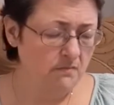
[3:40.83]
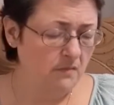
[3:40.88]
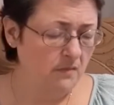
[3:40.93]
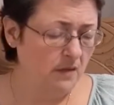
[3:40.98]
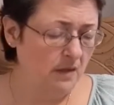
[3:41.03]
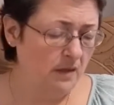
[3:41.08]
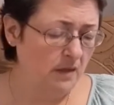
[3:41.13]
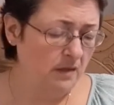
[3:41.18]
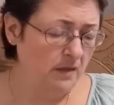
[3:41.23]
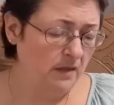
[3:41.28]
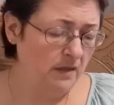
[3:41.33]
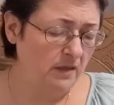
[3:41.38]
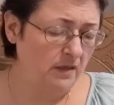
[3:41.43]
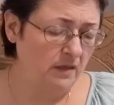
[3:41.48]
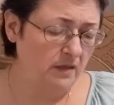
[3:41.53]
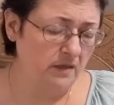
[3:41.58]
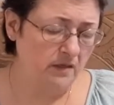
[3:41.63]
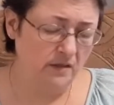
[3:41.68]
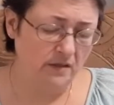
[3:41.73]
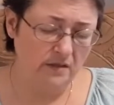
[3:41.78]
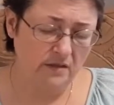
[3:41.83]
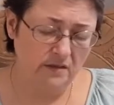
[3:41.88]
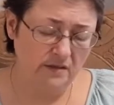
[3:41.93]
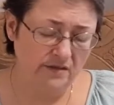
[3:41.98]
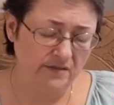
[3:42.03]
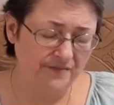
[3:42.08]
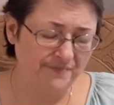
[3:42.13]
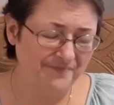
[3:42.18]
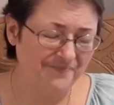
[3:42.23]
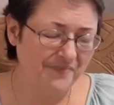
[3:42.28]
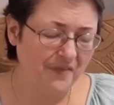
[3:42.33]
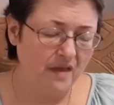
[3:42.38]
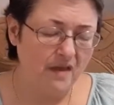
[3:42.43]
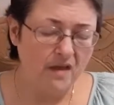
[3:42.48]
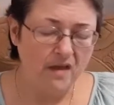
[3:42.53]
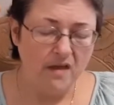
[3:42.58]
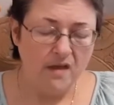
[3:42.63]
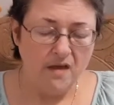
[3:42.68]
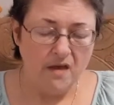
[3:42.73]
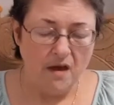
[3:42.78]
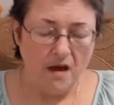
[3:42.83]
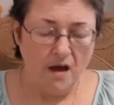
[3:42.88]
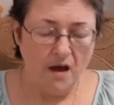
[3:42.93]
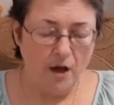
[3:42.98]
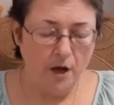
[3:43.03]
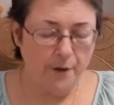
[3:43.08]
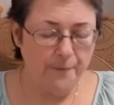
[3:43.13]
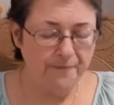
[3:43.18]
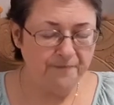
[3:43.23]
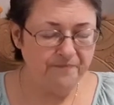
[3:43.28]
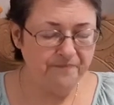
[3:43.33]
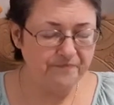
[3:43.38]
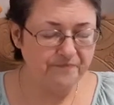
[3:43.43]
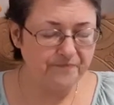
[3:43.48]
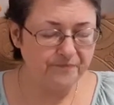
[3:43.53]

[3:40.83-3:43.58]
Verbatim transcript: And it is, um,